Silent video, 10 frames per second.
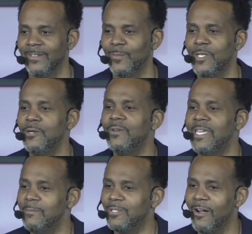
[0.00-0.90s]
When you
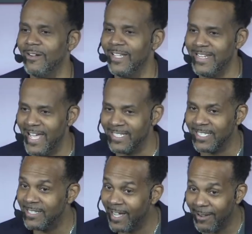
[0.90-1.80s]
keep talking
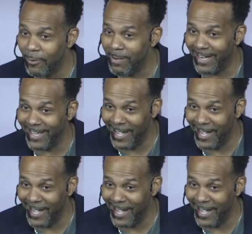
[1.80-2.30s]
nasty to everybody